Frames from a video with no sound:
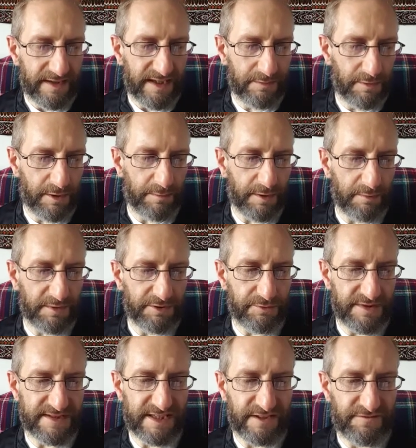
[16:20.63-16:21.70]
more probably
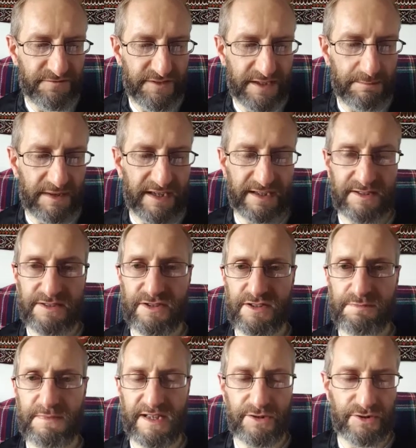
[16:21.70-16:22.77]
received feedback as
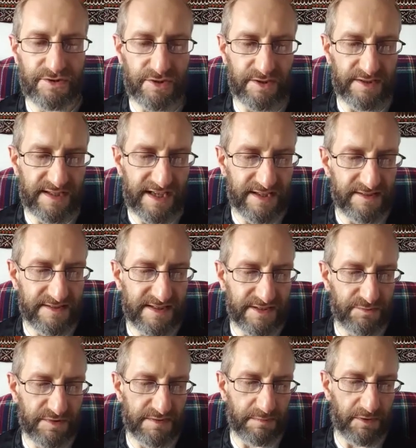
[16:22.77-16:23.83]
just mentioned, hence
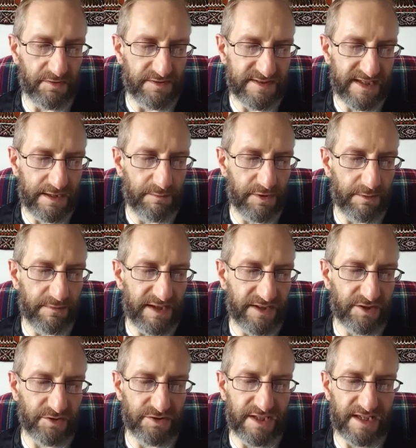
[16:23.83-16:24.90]
his response, "I'm not
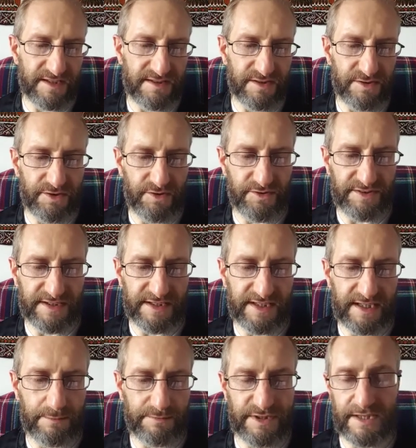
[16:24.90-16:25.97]
Michael Jackson, don't think
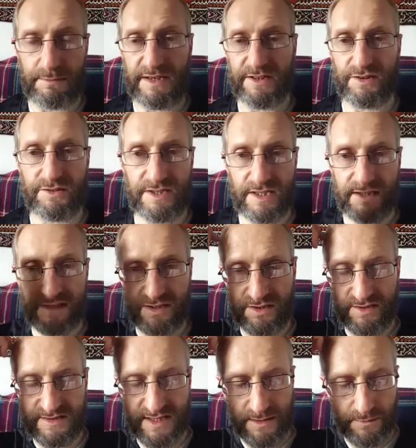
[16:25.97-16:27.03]
I'm Michael Jackson,
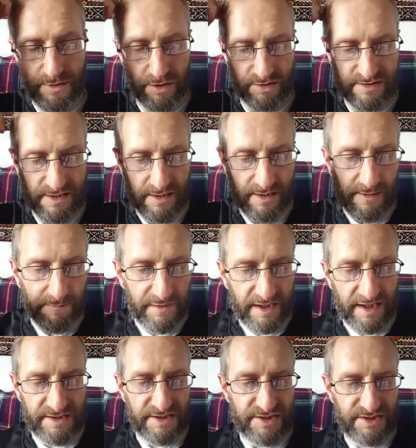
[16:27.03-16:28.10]
because I'm not."
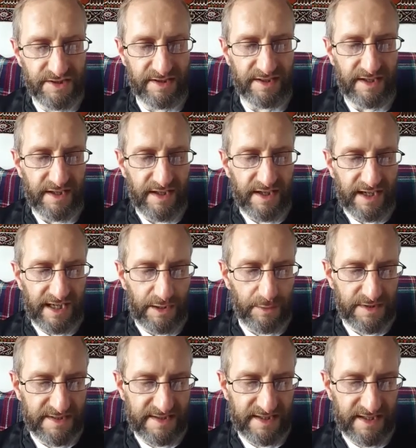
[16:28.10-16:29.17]
Additionally, I
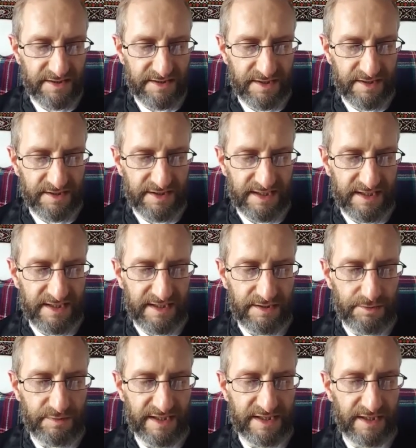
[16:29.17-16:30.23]
would say that the
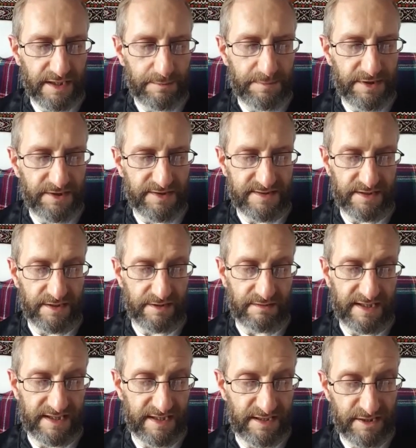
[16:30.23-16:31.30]
regular person,
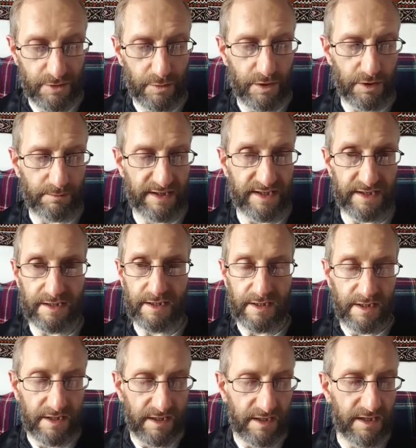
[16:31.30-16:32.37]
i.e. you or me,
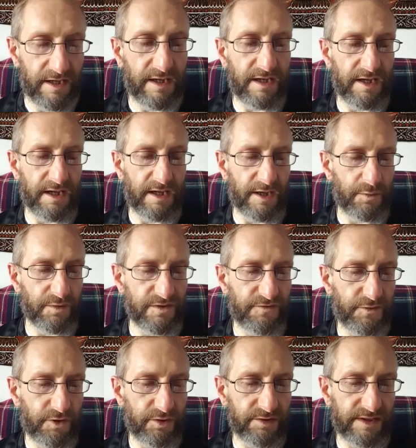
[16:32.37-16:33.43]
would
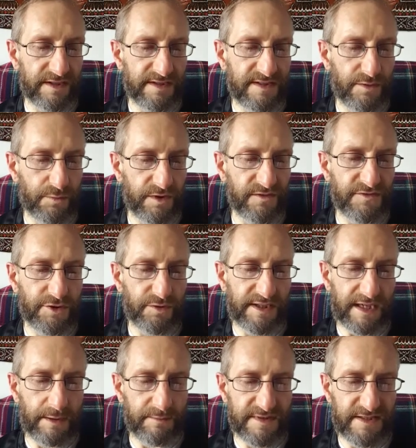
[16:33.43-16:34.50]
fall into one of two
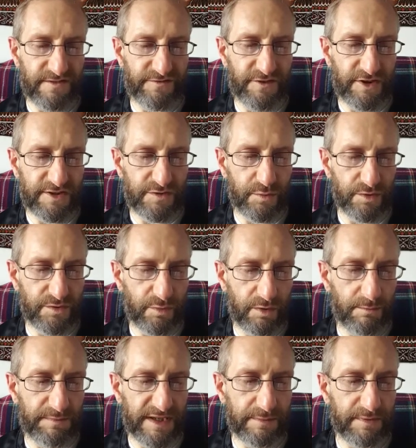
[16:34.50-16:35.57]
camps. The first would
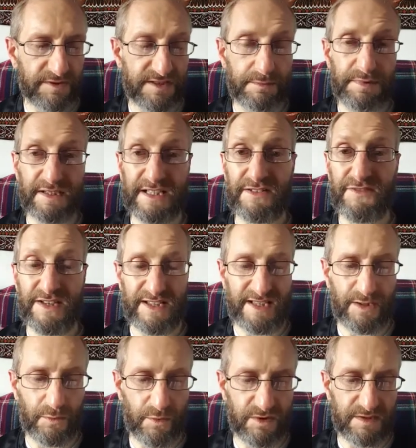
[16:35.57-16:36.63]
want people to believe that
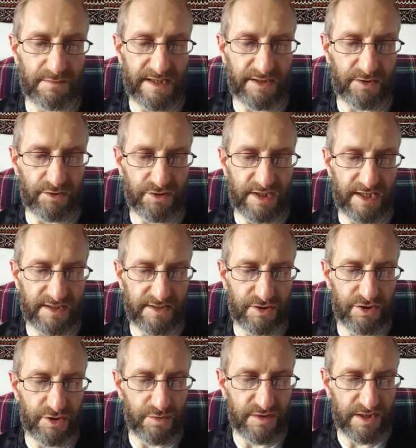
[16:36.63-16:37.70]
he was Michael
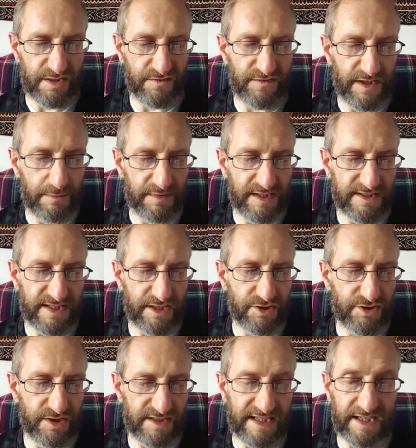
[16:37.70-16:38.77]
Jackson due to the fame and
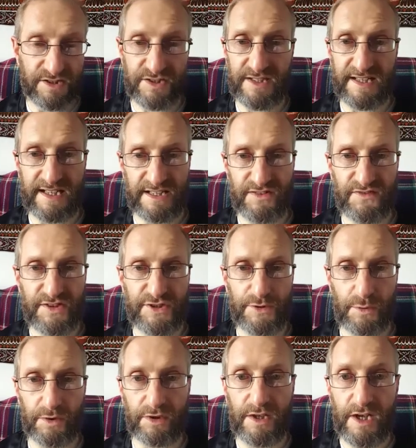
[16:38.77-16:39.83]
attention attached to that
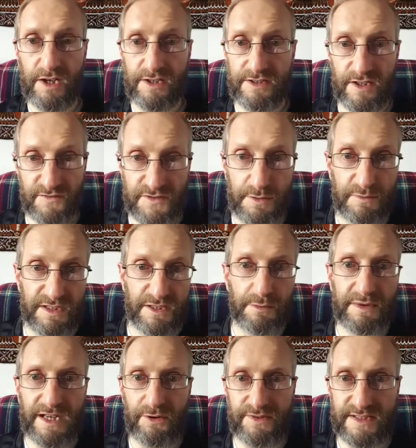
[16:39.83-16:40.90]
individual. So if somebody's
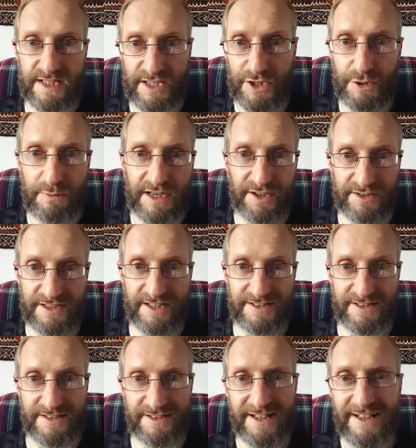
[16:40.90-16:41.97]
coming out and saying, "Are you Michael
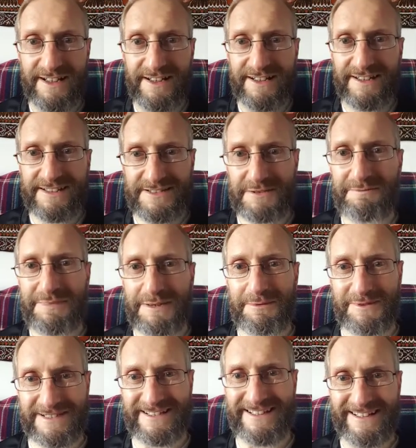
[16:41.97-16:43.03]
Jackson?" some people
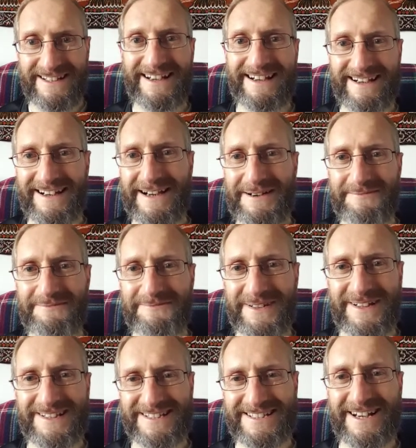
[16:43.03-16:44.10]
would say, "Yeah, I am,"
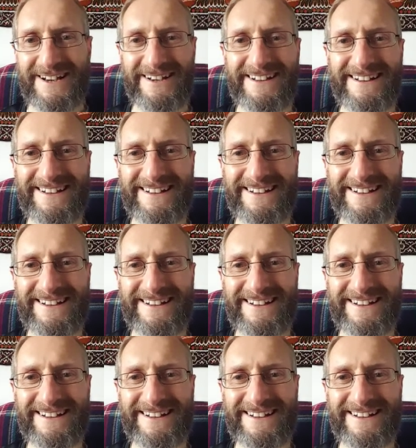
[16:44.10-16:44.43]
because they